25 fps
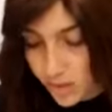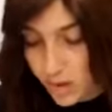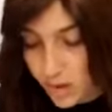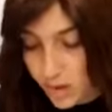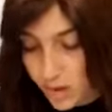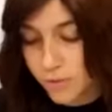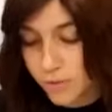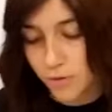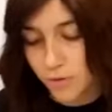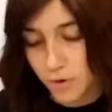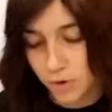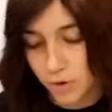
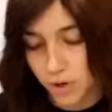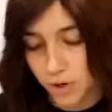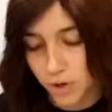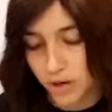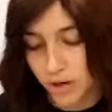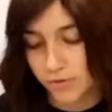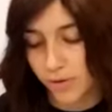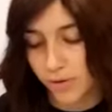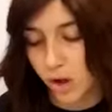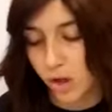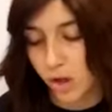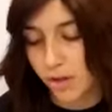For if
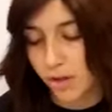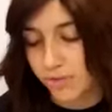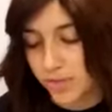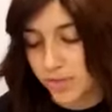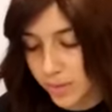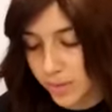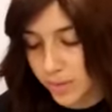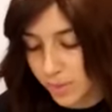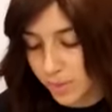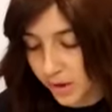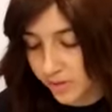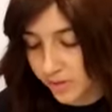all of the
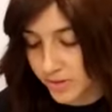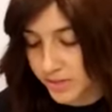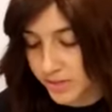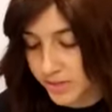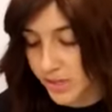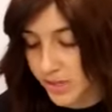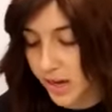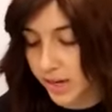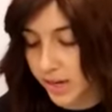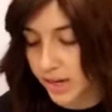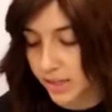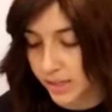above is
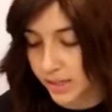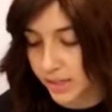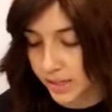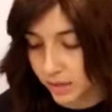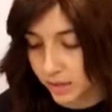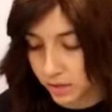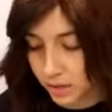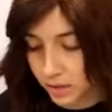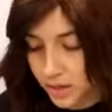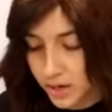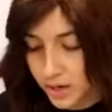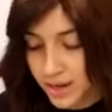not
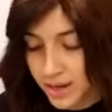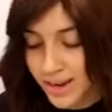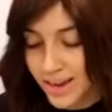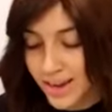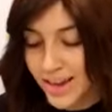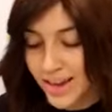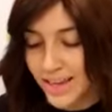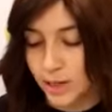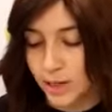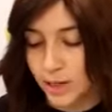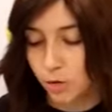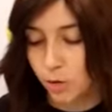clear,
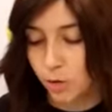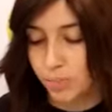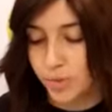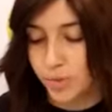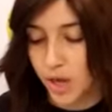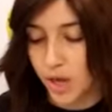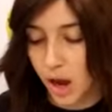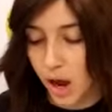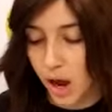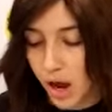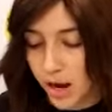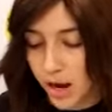he will be
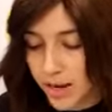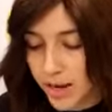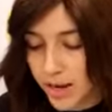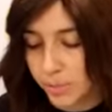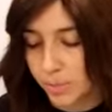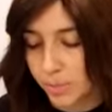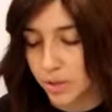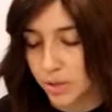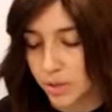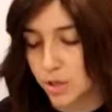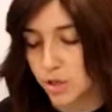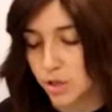
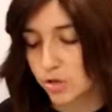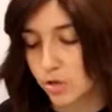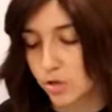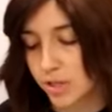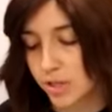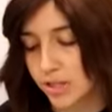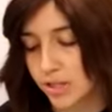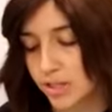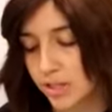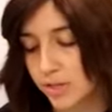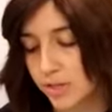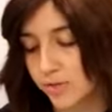unable to
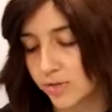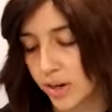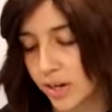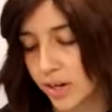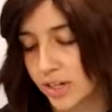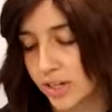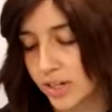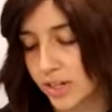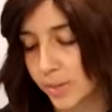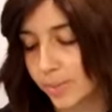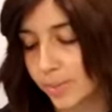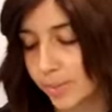trust his
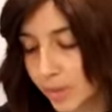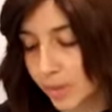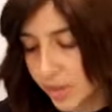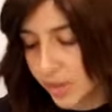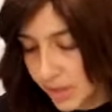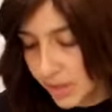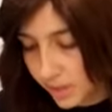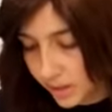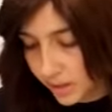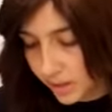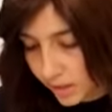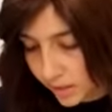friend
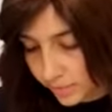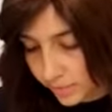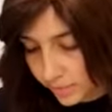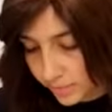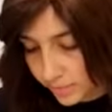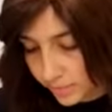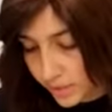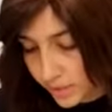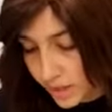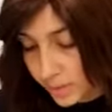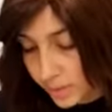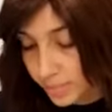completely
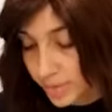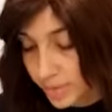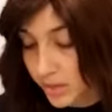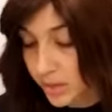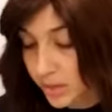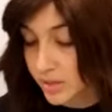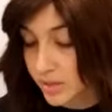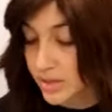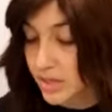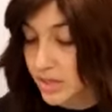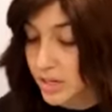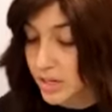
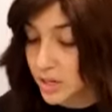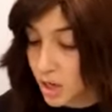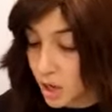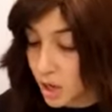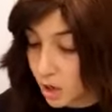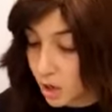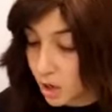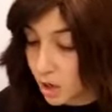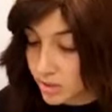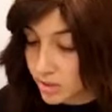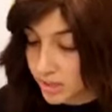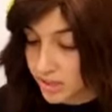because he
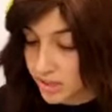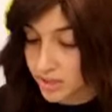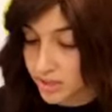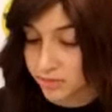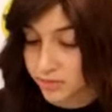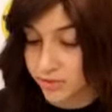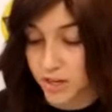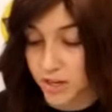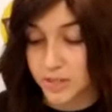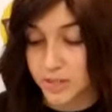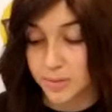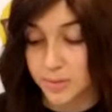knows that his
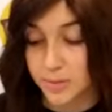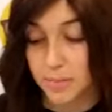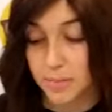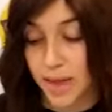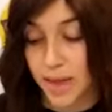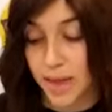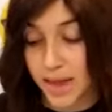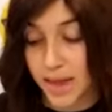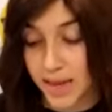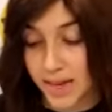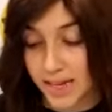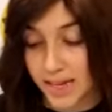friend
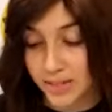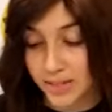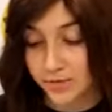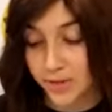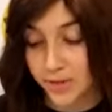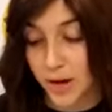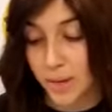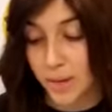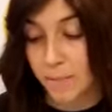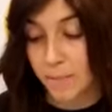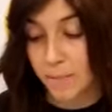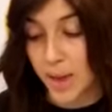
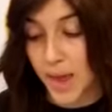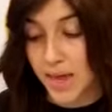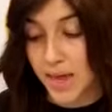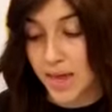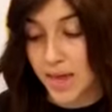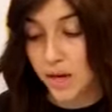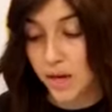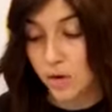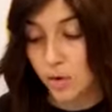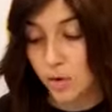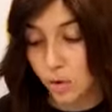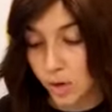may
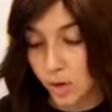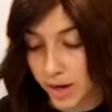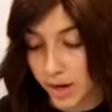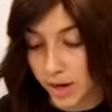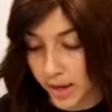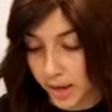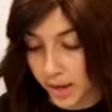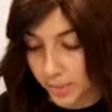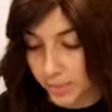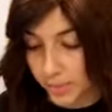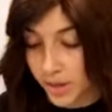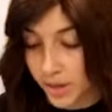ignore
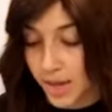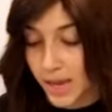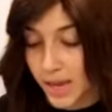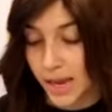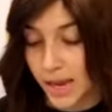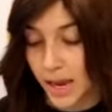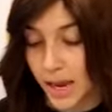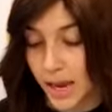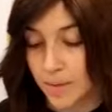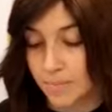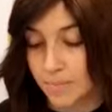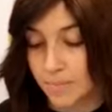him
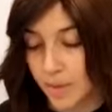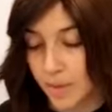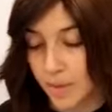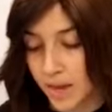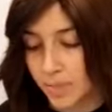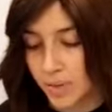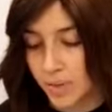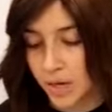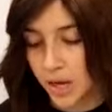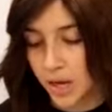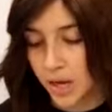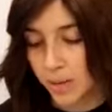and may
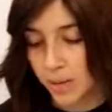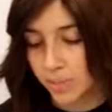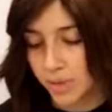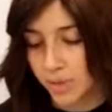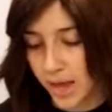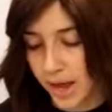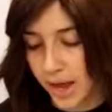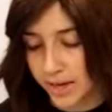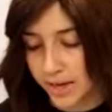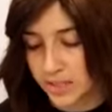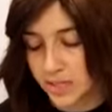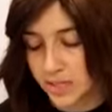become
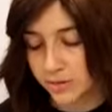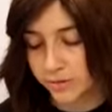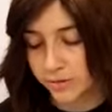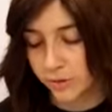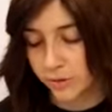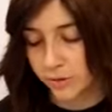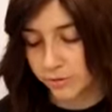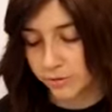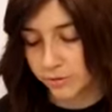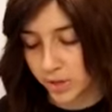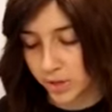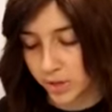lax in
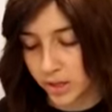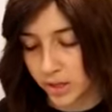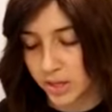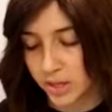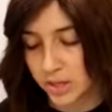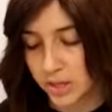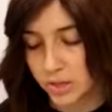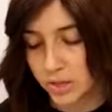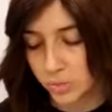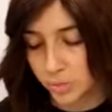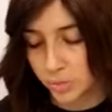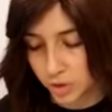fulfilling
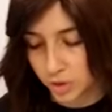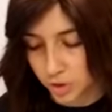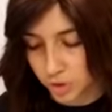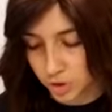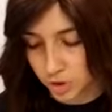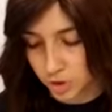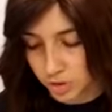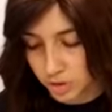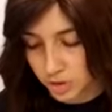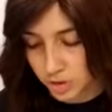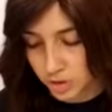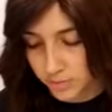his
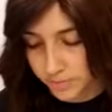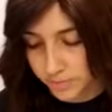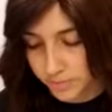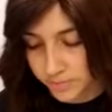wishes.